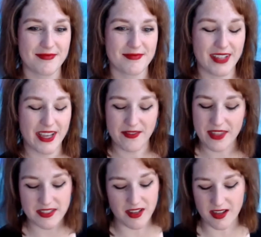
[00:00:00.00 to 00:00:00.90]
Yeah,
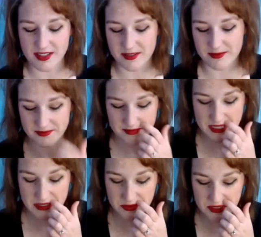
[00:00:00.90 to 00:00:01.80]
that's awesome.
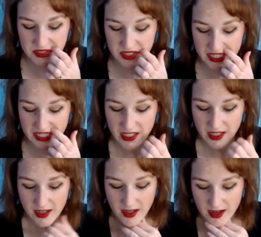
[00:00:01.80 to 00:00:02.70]
That is really great.
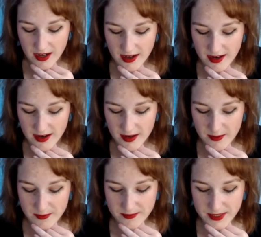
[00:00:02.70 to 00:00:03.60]

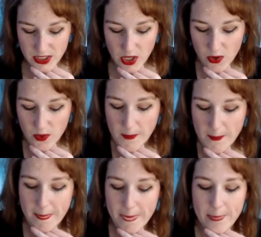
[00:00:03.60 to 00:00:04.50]
So
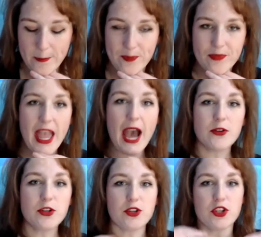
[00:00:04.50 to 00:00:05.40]
how
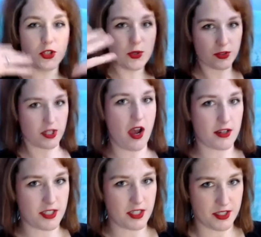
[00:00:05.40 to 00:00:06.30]
do you
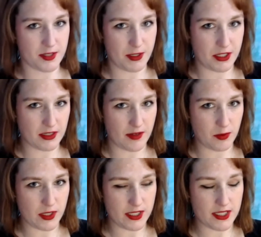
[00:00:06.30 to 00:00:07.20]
talk to your spirit loved
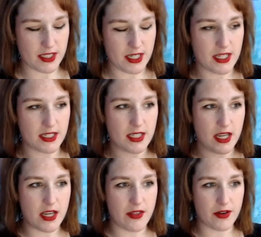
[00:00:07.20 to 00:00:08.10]
ones is
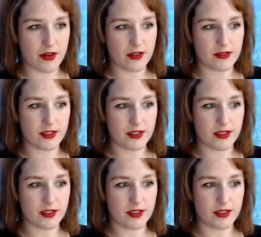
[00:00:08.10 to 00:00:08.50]
another,